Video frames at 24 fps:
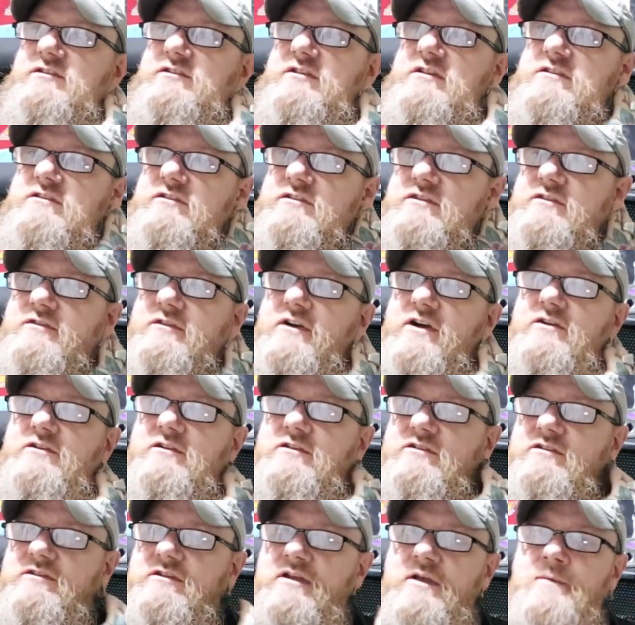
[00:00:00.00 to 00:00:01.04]
St.
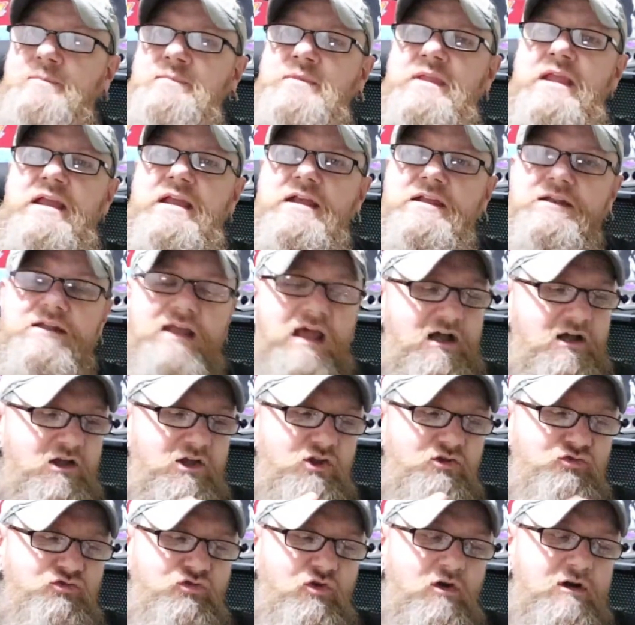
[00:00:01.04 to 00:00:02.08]
Stefanus. Now,
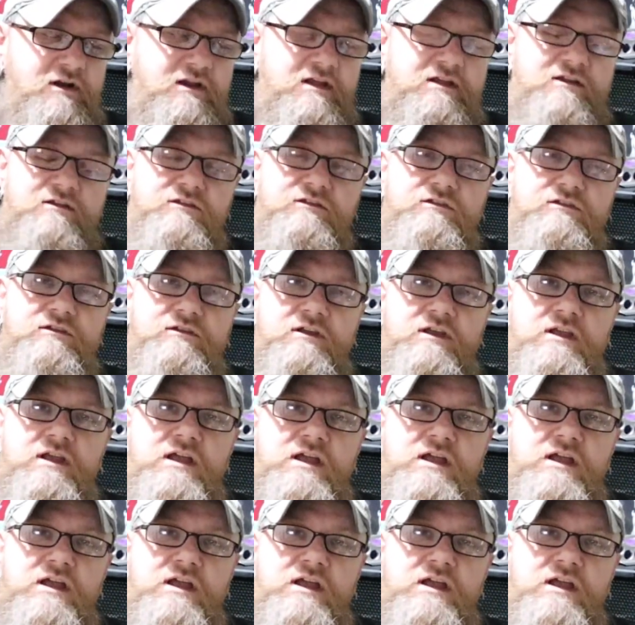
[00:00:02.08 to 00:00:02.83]
try this